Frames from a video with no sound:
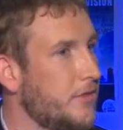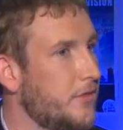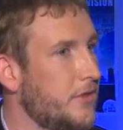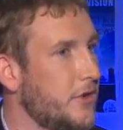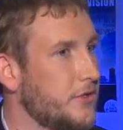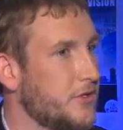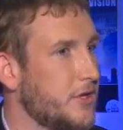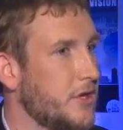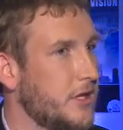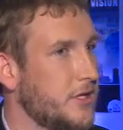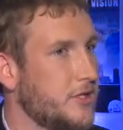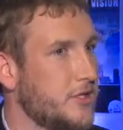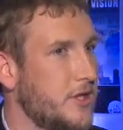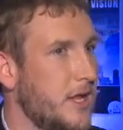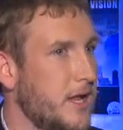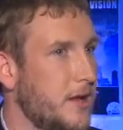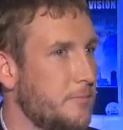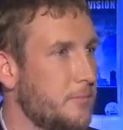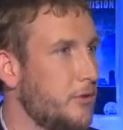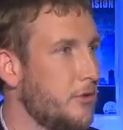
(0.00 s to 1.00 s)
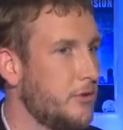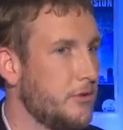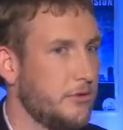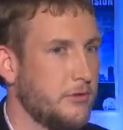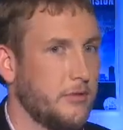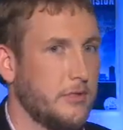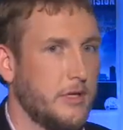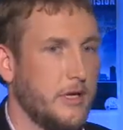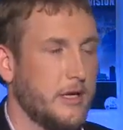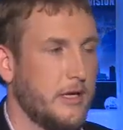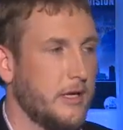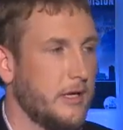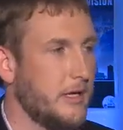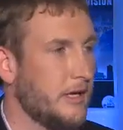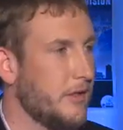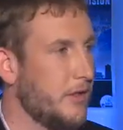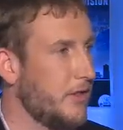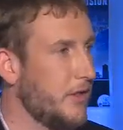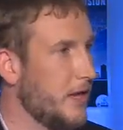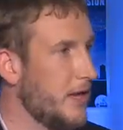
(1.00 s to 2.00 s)
There's an example
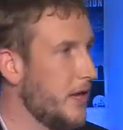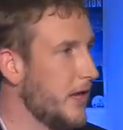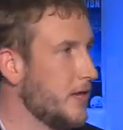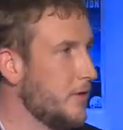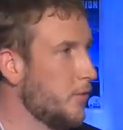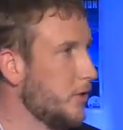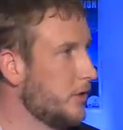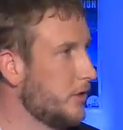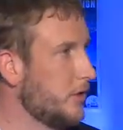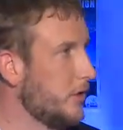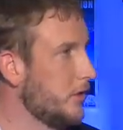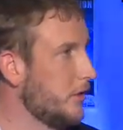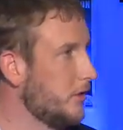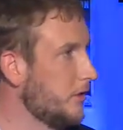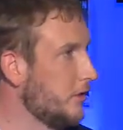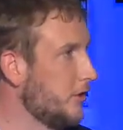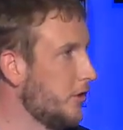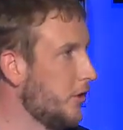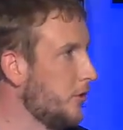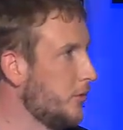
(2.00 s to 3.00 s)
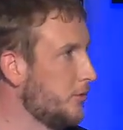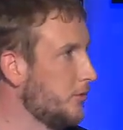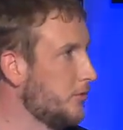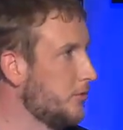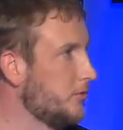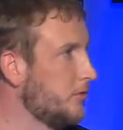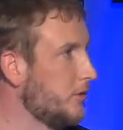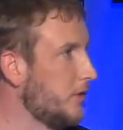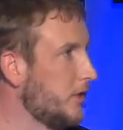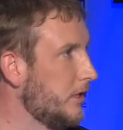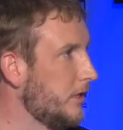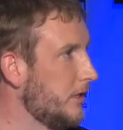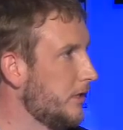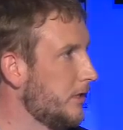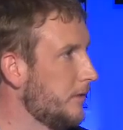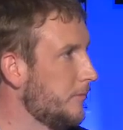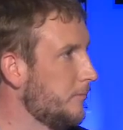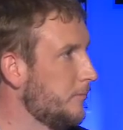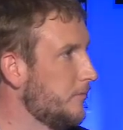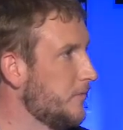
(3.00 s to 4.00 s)
that anyone can go
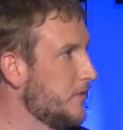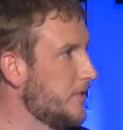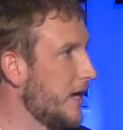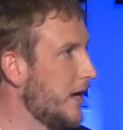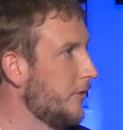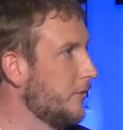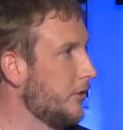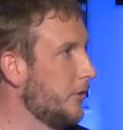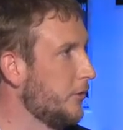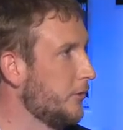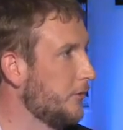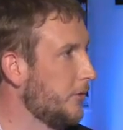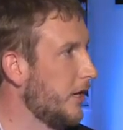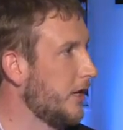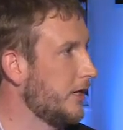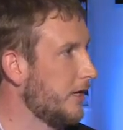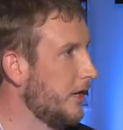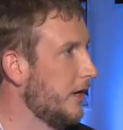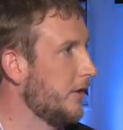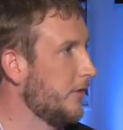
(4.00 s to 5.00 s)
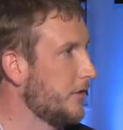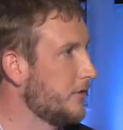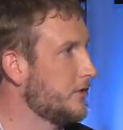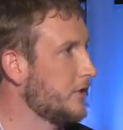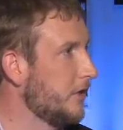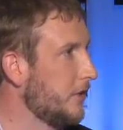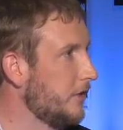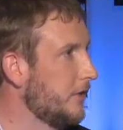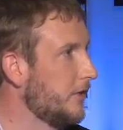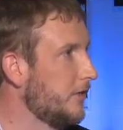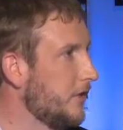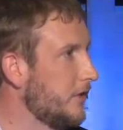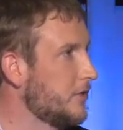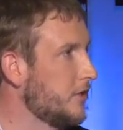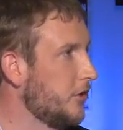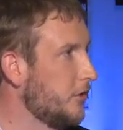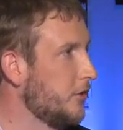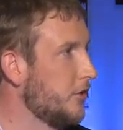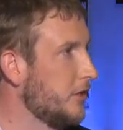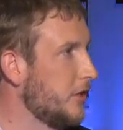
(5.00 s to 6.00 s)
download right now that's
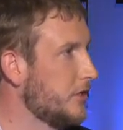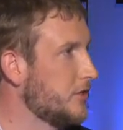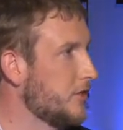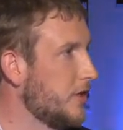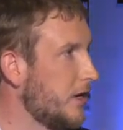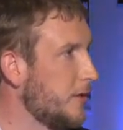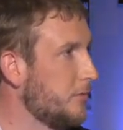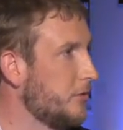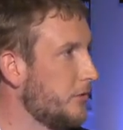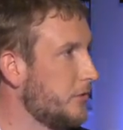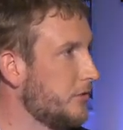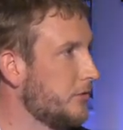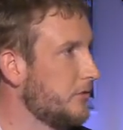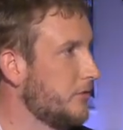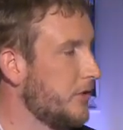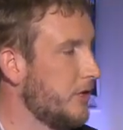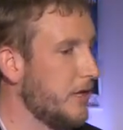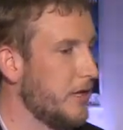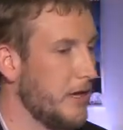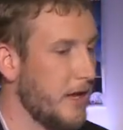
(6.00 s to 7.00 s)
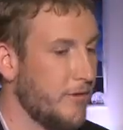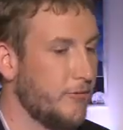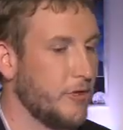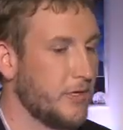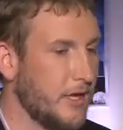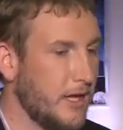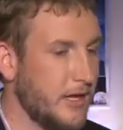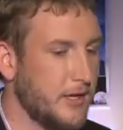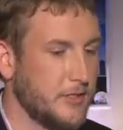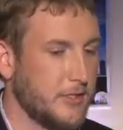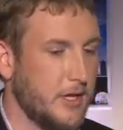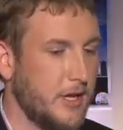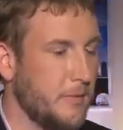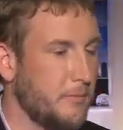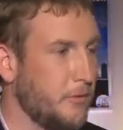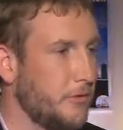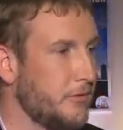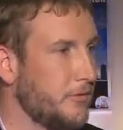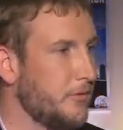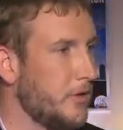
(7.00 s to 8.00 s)
a good example, everyday
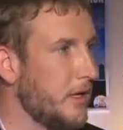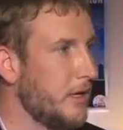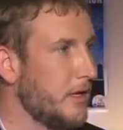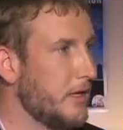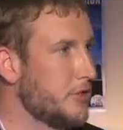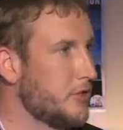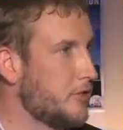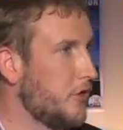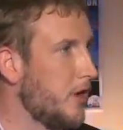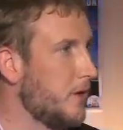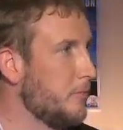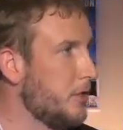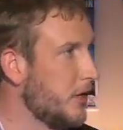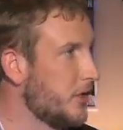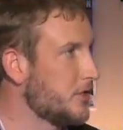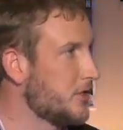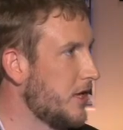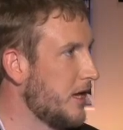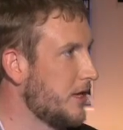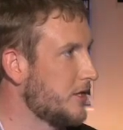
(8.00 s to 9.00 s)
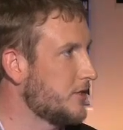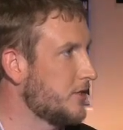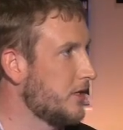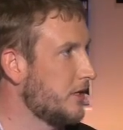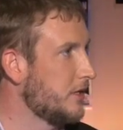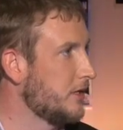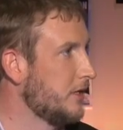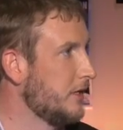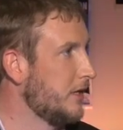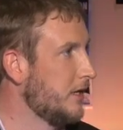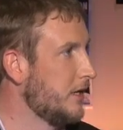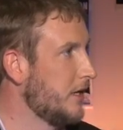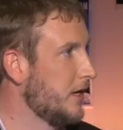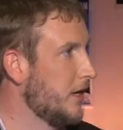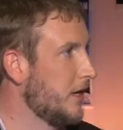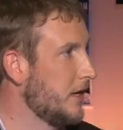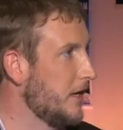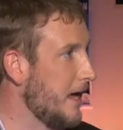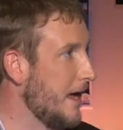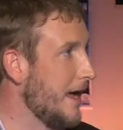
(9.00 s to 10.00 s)
example. Starbucks has
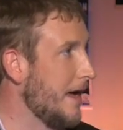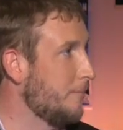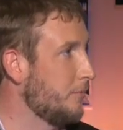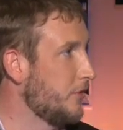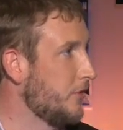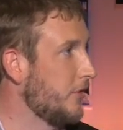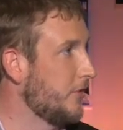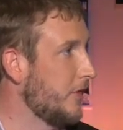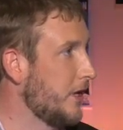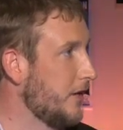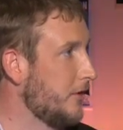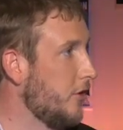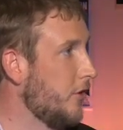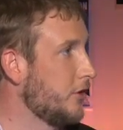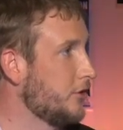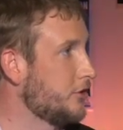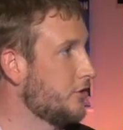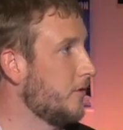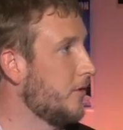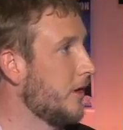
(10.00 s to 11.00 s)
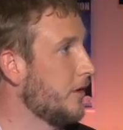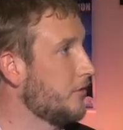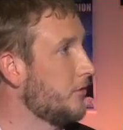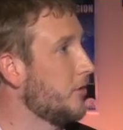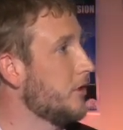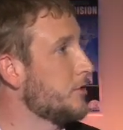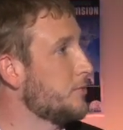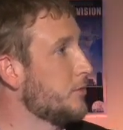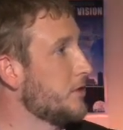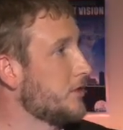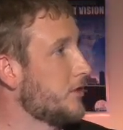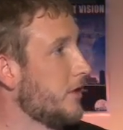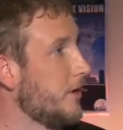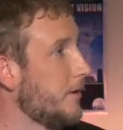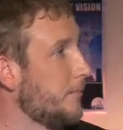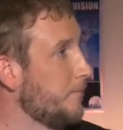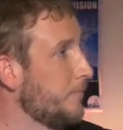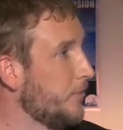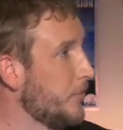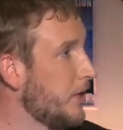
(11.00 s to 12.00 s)
an app that they launched around Christmas
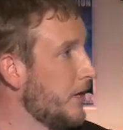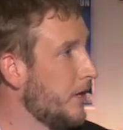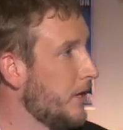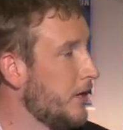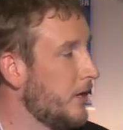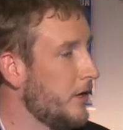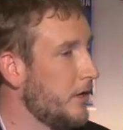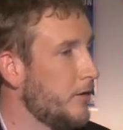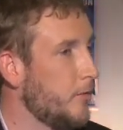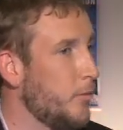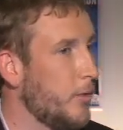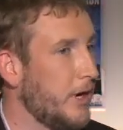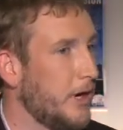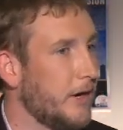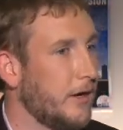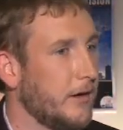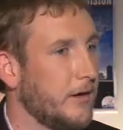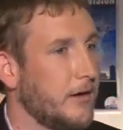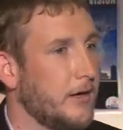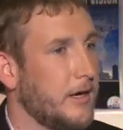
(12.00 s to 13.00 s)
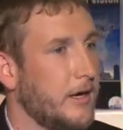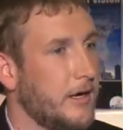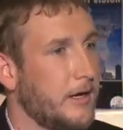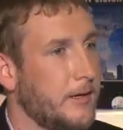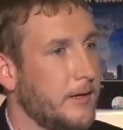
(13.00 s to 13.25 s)
time where